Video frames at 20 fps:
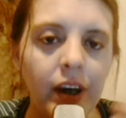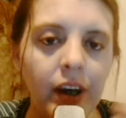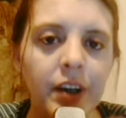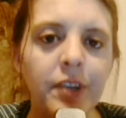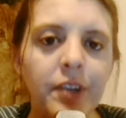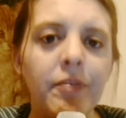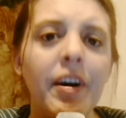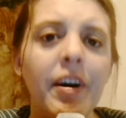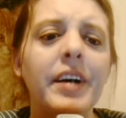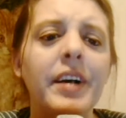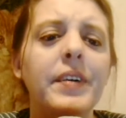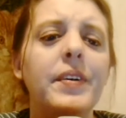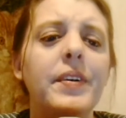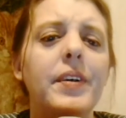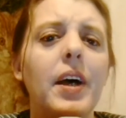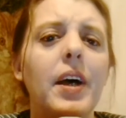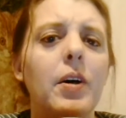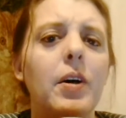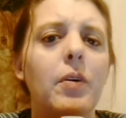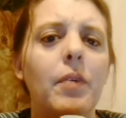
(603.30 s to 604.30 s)
his very
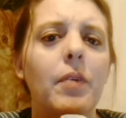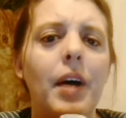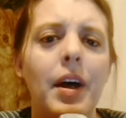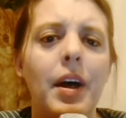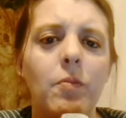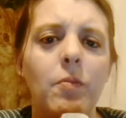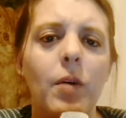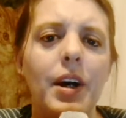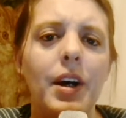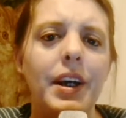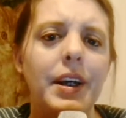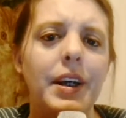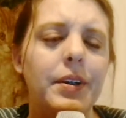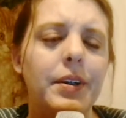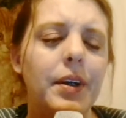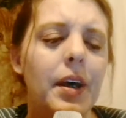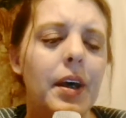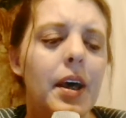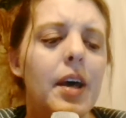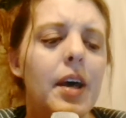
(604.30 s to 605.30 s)
so and what
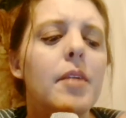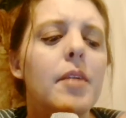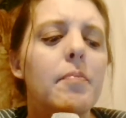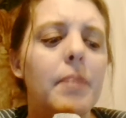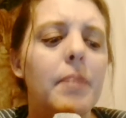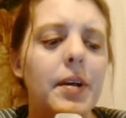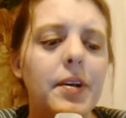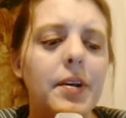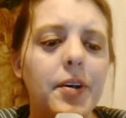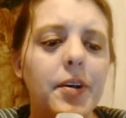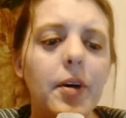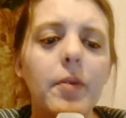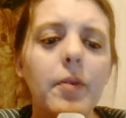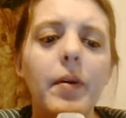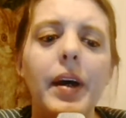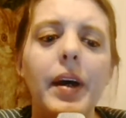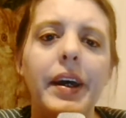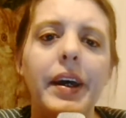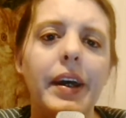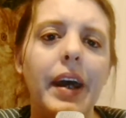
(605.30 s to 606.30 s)
he's been
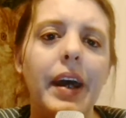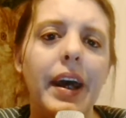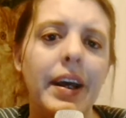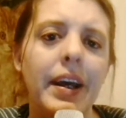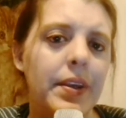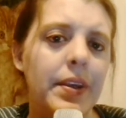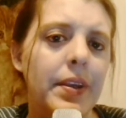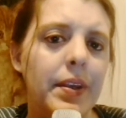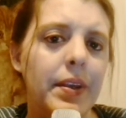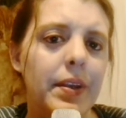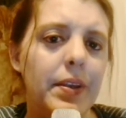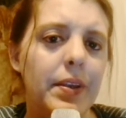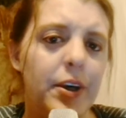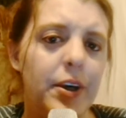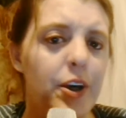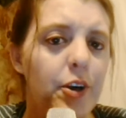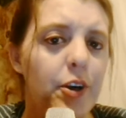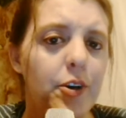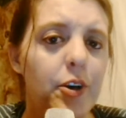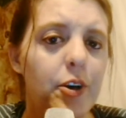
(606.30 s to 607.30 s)
doing in the
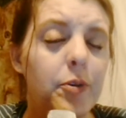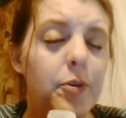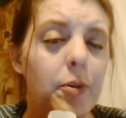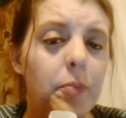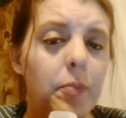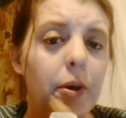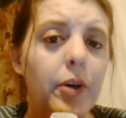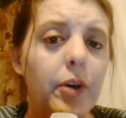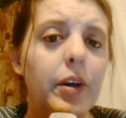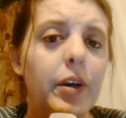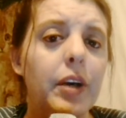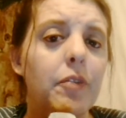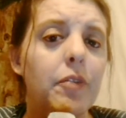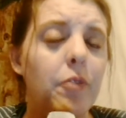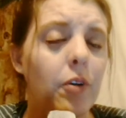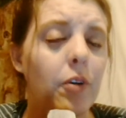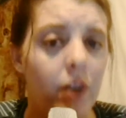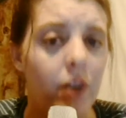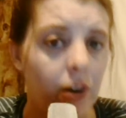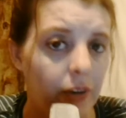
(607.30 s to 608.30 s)
YouTube community
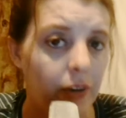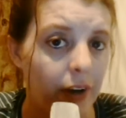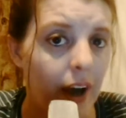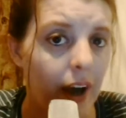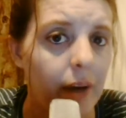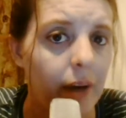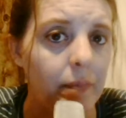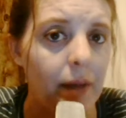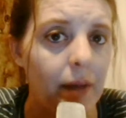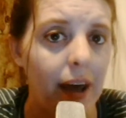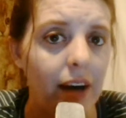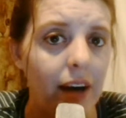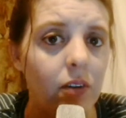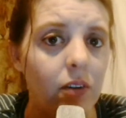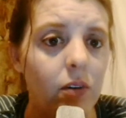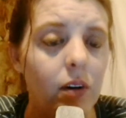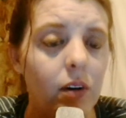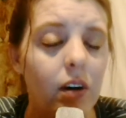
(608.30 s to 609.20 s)
for a long time now.